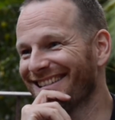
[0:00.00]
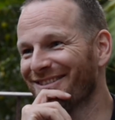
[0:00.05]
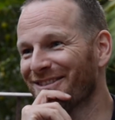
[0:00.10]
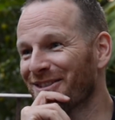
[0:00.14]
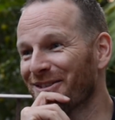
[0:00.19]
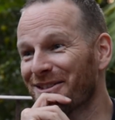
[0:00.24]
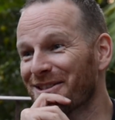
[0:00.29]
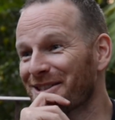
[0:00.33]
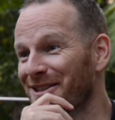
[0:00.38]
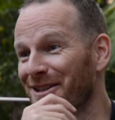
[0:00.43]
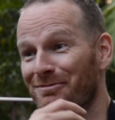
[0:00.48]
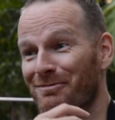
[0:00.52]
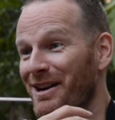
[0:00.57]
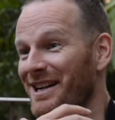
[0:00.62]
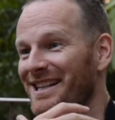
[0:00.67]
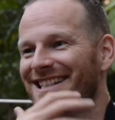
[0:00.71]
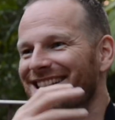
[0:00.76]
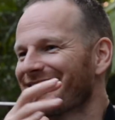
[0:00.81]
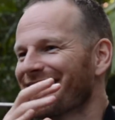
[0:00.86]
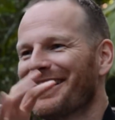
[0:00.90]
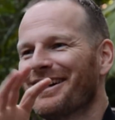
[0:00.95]
Even though it's not my
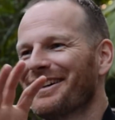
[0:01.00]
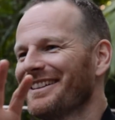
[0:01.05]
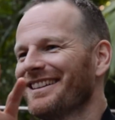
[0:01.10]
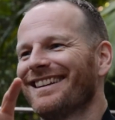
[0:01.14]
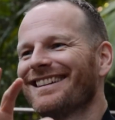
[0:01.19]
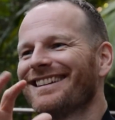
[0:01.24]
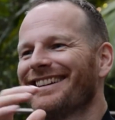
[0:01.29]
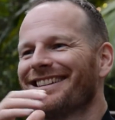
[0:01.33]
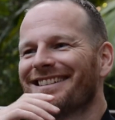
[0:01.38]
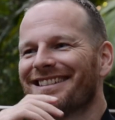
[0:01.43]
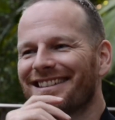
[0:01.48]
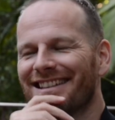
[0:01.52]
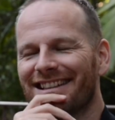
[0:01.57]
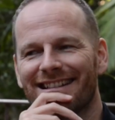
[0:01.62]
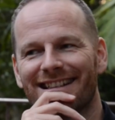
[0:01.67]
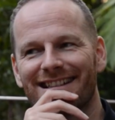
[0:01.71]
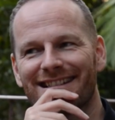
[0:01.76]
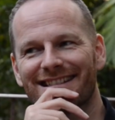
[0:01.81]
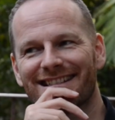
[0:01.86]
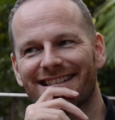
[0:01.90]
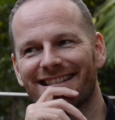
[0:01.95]
style, I kind of think
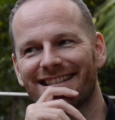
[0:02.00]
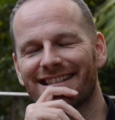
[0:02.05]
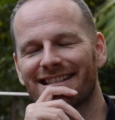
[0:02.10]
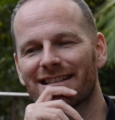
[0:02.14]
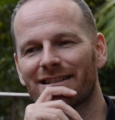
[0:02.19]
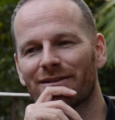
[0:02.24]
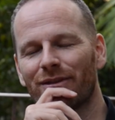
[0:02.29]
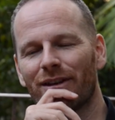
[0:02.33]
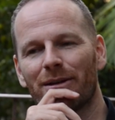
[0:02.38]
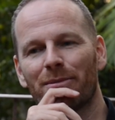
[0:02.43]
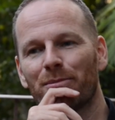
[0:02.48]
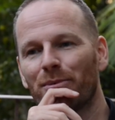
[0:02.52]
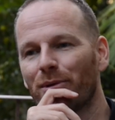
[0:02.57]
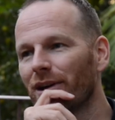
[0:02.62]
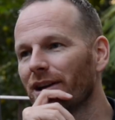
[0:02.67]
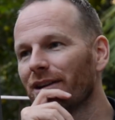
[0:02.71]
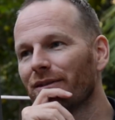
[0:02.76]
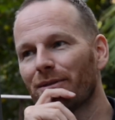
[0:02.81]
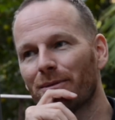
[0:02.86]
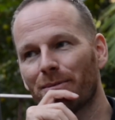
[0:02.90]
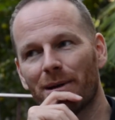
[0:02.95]
he's very
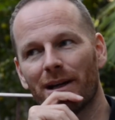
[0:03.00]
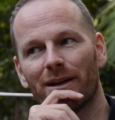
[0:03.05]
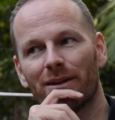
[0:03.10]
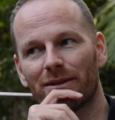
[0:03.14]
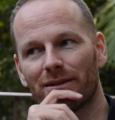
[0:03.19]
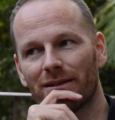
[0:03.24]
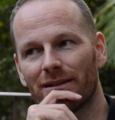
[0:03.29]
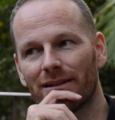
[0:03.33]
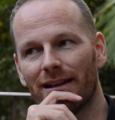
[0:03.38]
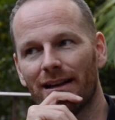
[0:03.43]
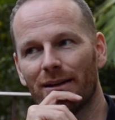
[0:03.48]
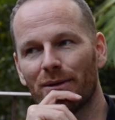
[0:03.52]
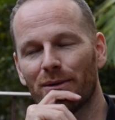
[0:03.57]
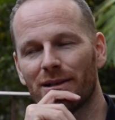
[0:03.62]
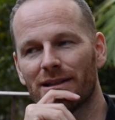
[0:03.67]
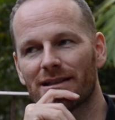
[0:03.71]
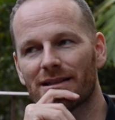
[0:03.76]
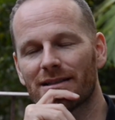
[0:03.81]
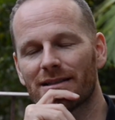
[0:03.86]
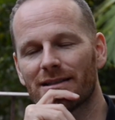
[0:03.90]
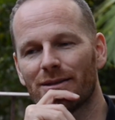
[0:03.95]
brave about how
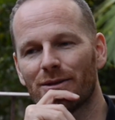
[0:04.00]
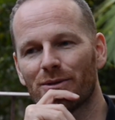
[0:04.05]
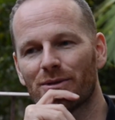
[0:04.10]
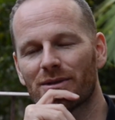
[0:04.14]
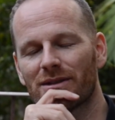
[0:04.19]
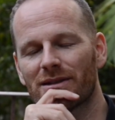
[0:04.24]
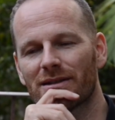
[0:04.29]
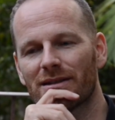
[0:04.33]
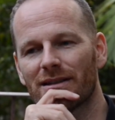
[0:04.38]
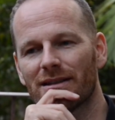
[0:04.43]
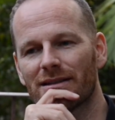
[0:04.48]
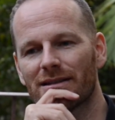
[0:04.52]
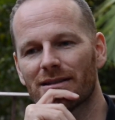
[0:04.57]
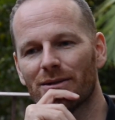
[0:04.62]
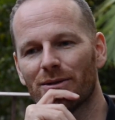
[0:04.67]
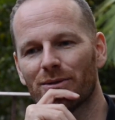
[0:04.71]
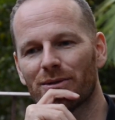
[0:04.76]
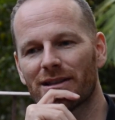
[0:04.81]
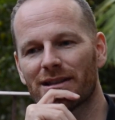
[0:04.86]
he's used his own